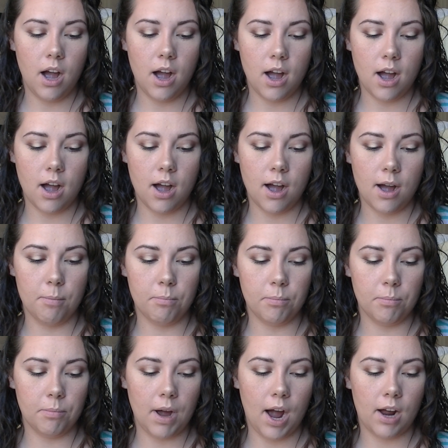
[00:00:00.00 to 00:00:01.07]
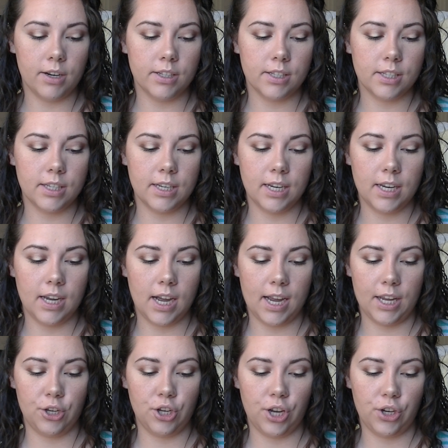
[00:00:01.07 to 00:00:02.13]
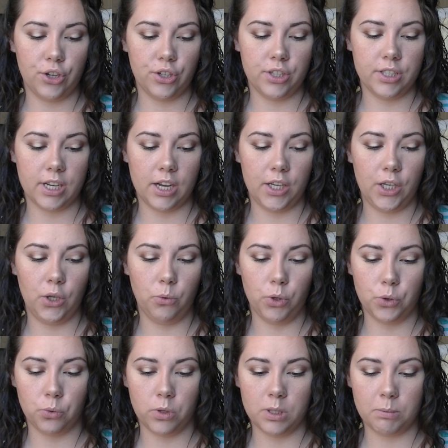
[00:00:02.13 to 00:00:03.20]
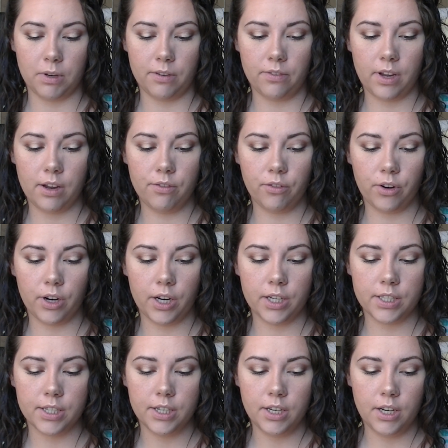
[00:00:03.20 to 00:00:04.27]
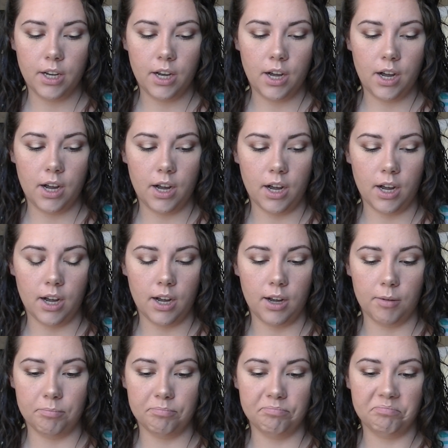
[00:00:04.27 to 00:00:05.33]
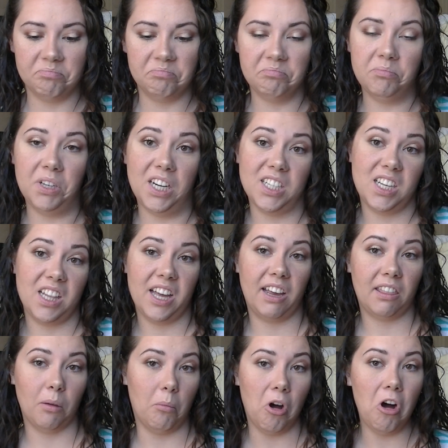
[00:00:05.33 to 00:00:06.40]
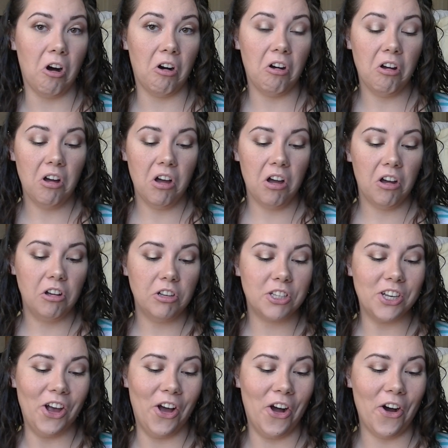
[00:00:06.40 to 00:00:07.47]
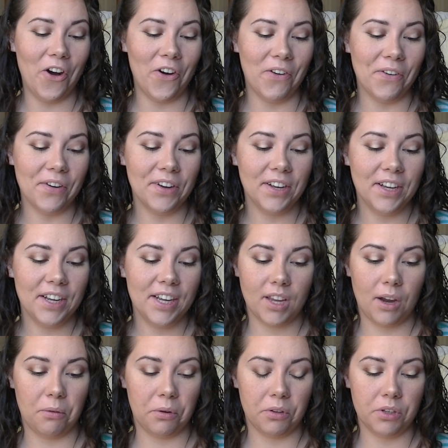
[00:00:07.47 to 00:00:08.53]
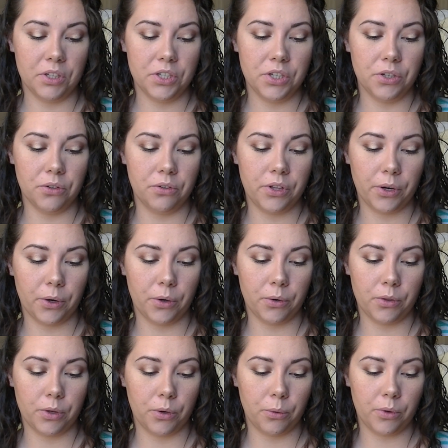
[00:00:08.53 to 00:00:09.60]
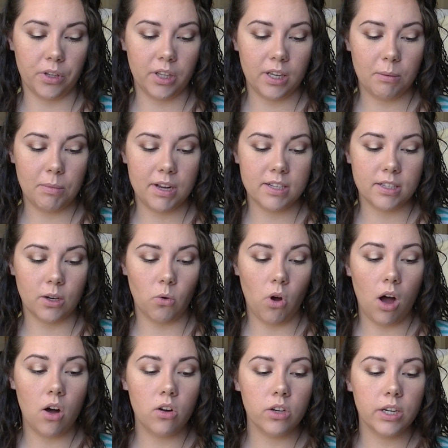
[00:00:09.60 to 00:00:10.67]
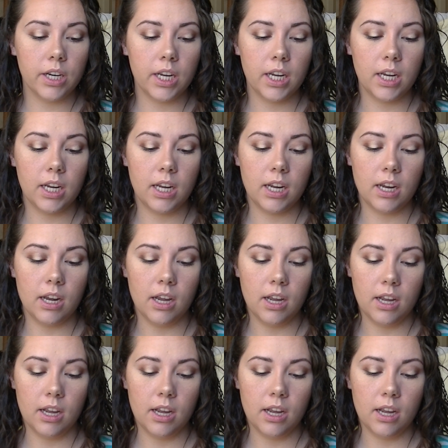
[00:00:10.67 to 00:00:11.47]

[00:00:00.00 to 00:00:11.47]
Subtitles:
Honestly, I couldn't tell you which one's my favorite because I like them all. So I really do. They're really amazing quality.